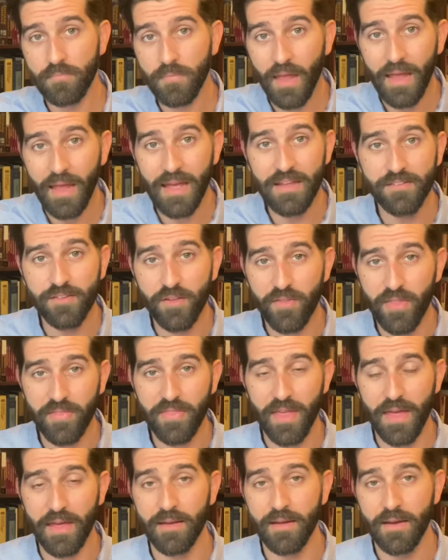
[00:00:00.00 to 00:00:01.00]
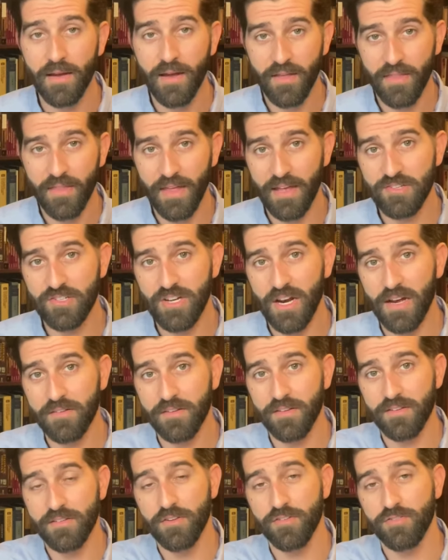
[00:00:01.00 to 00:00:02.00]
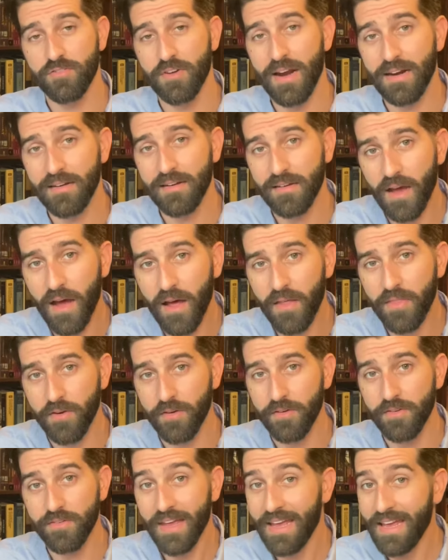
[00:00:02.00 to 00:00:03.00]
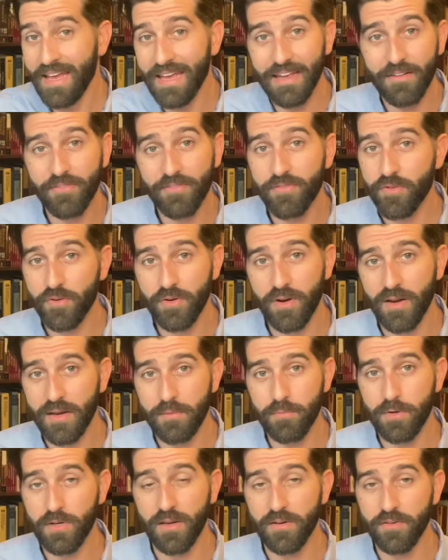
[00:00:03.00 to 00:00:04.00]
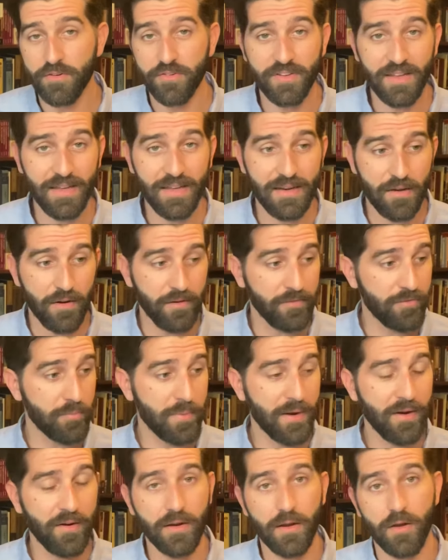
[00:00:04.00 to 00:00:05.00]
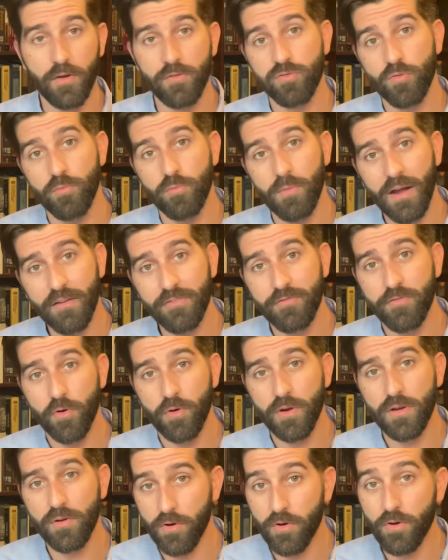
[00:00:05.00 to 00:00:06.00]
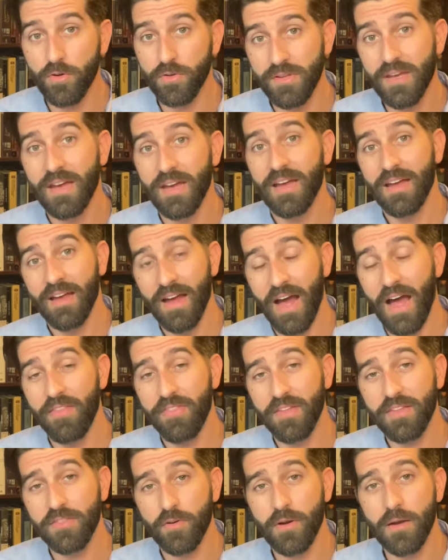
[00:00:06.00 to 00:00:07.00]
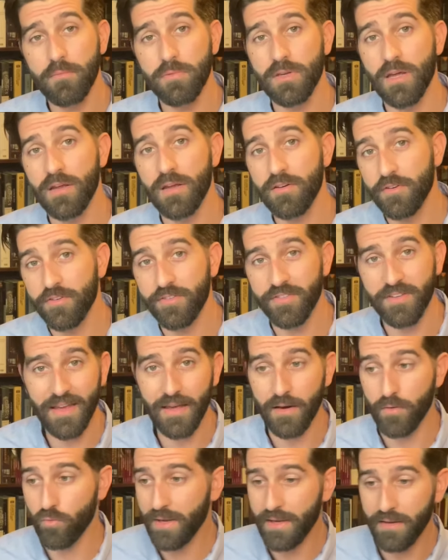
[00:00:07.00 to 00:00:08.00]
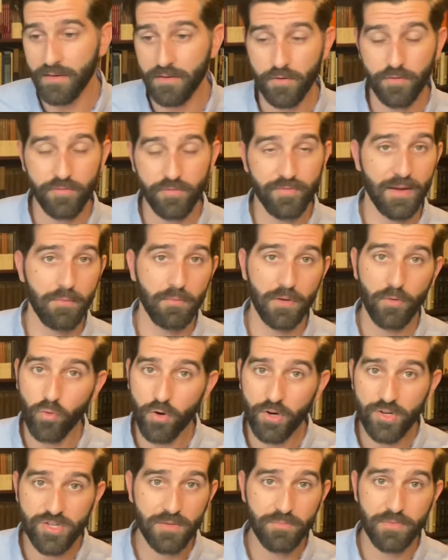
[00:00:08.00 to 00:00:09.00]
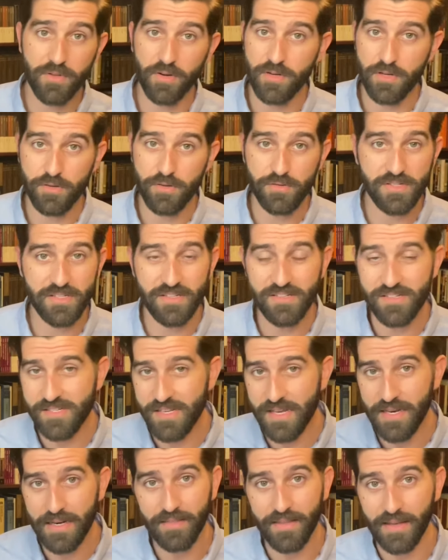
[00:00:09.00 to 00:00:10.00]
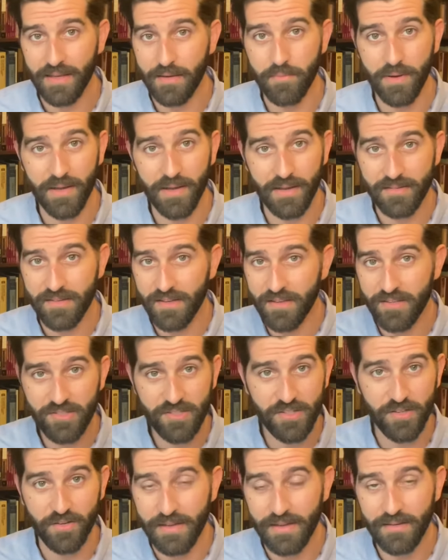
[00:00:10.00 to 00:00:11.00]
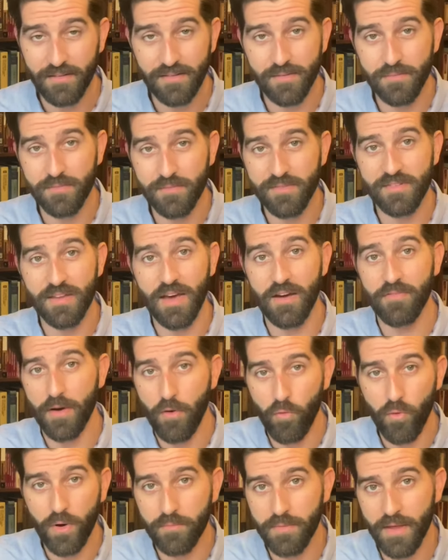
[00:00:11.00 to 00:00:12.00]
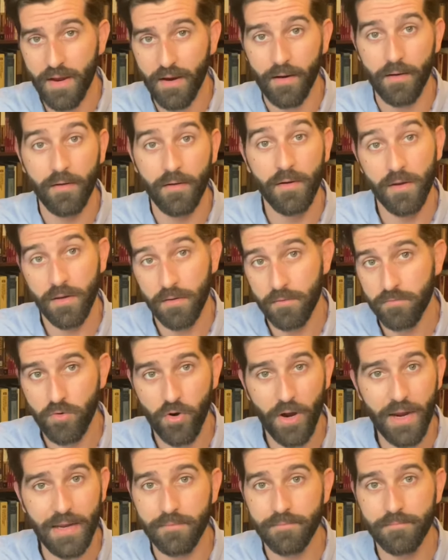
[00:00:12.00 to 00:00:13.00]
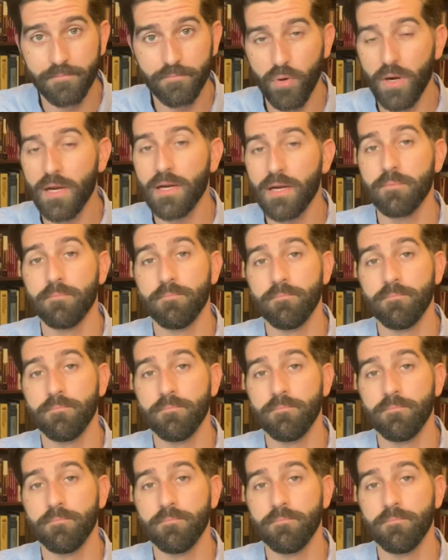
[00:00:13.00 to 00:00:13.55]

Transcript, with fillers: and so that they that child doesn't distract others if they're not able to understand now if a parent goes well my four year old i think they're able to understand we do family worship they're used to sitting they can pay attention they're getting some stuff i want them there great bring them